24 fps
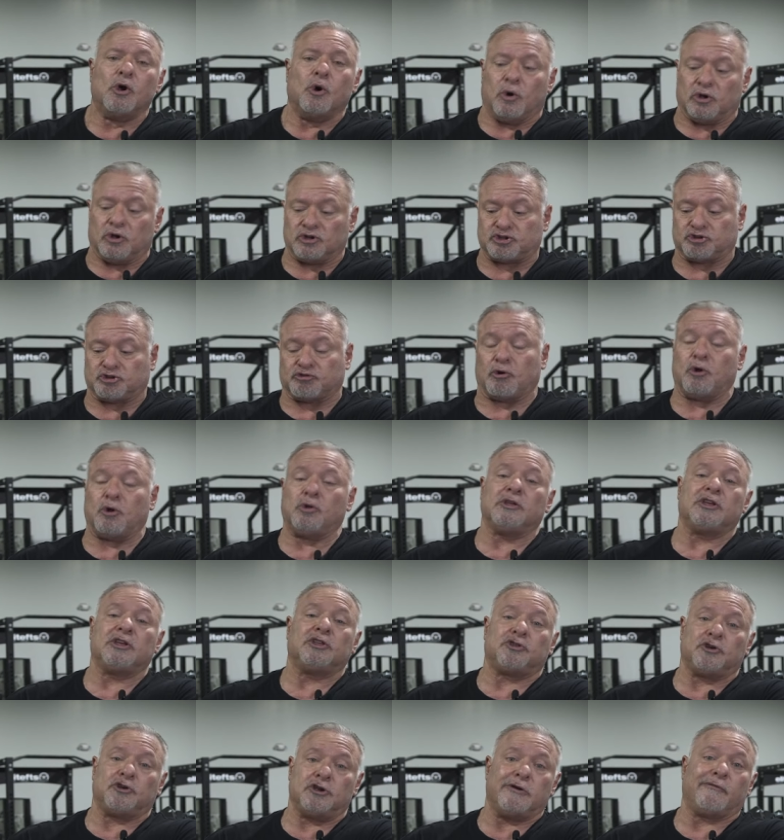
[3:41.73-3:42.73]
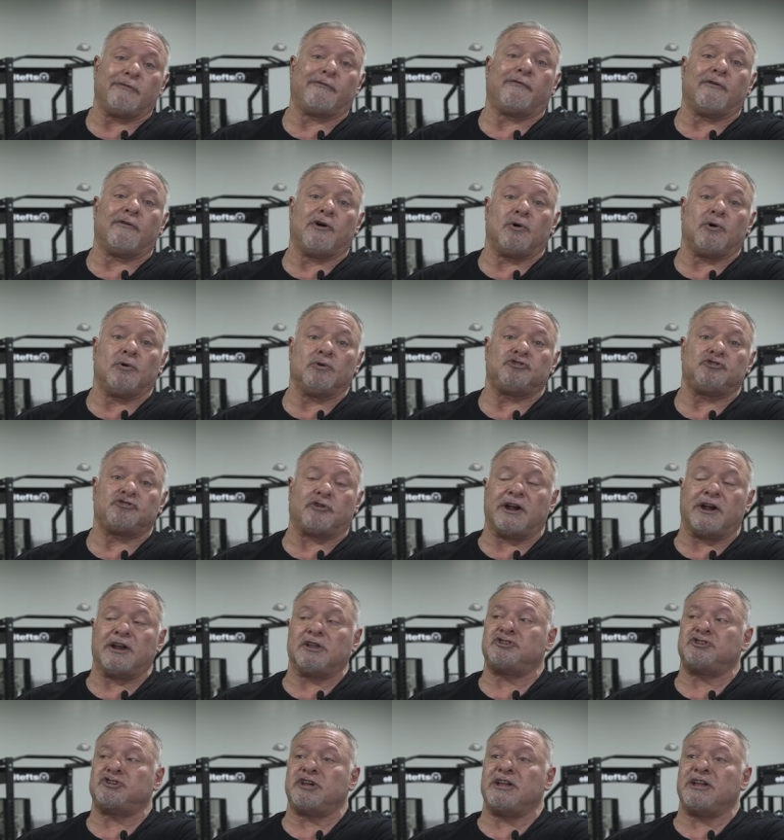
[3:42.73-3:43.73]
or scrolling through your phone
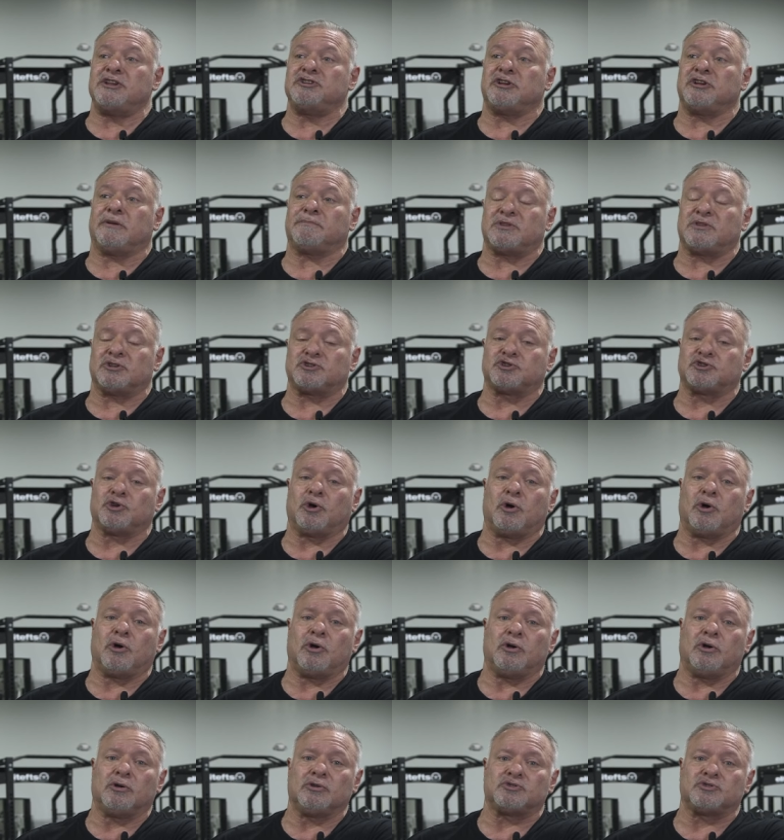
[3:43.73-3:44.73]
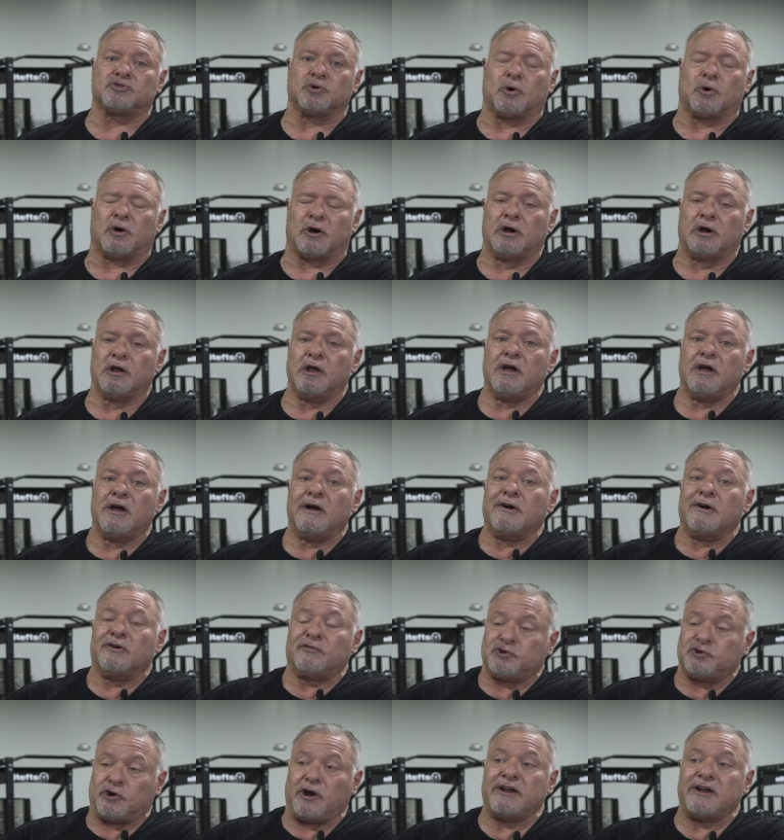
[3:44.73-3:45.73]
trying to change up the songs or
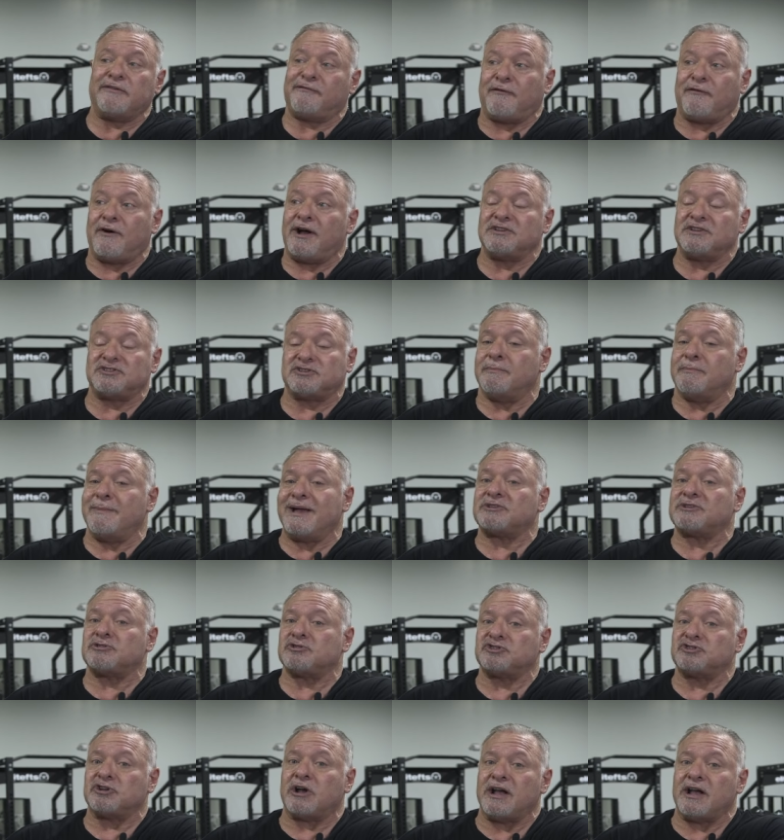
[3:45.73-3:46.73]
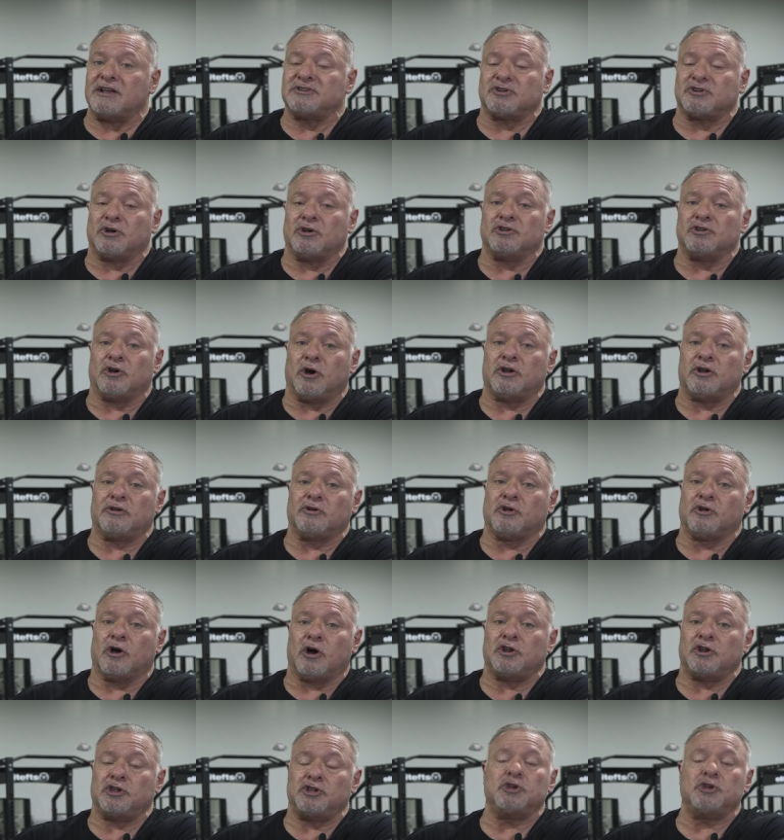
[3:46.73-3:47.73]
trying to find some exercise on, on,
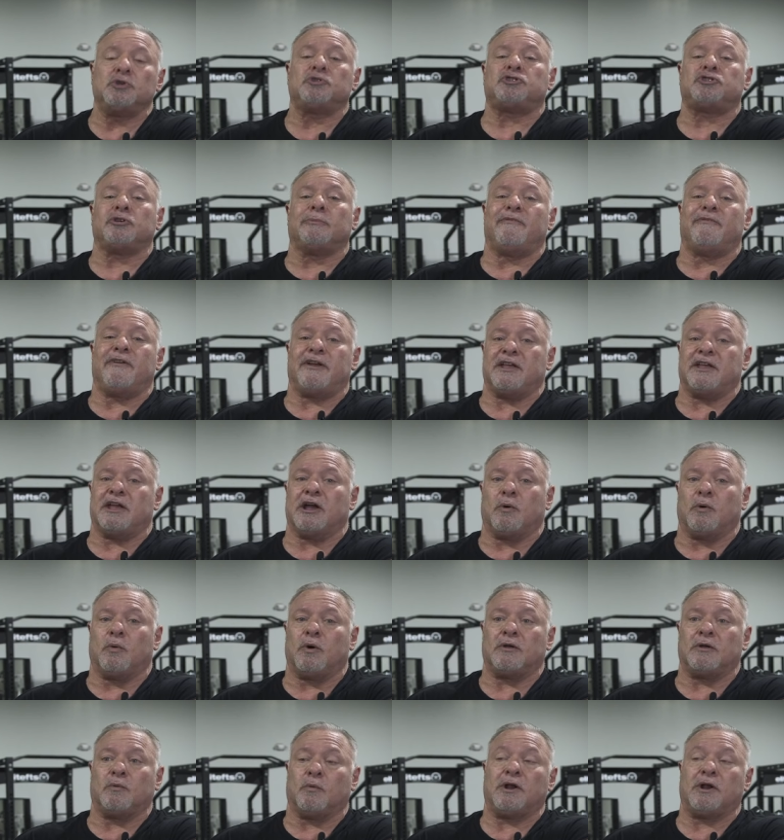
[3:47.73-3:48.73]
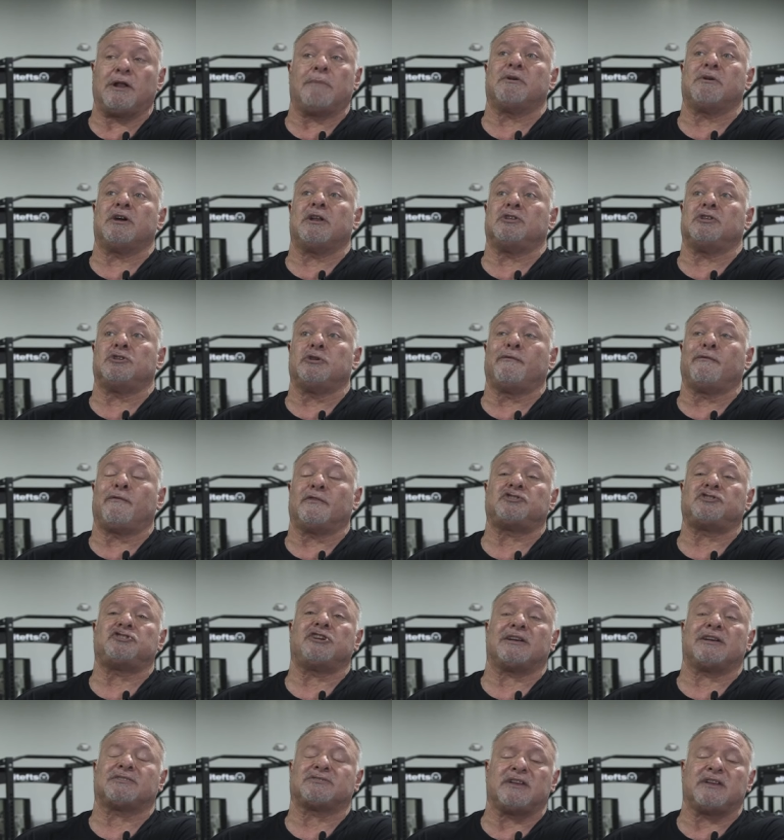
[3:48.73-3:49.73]
a, on a YouTube video, what, what I'm going to do for
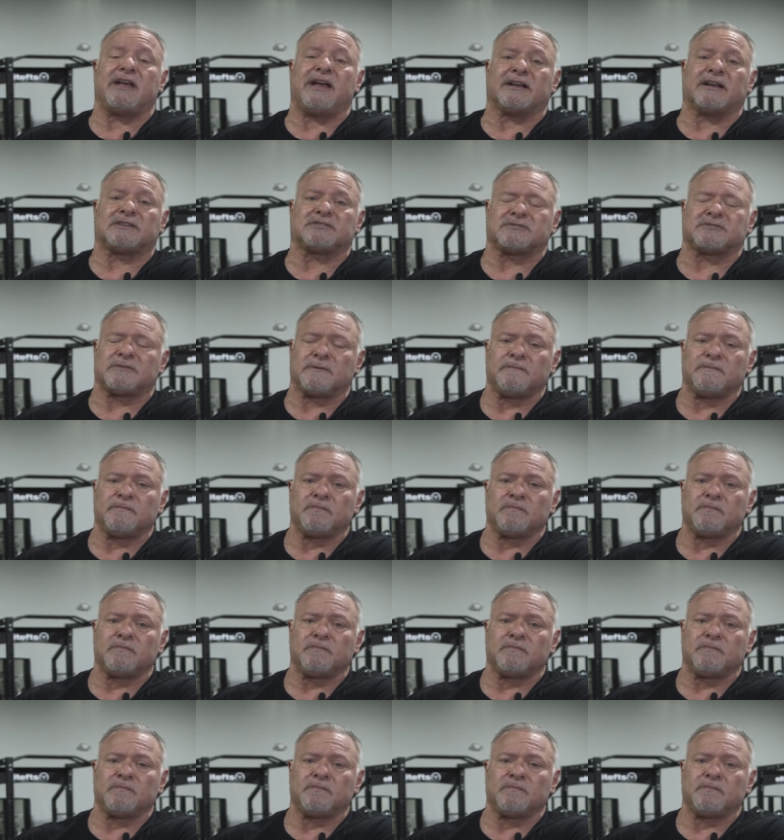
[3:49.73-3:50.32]
chest next.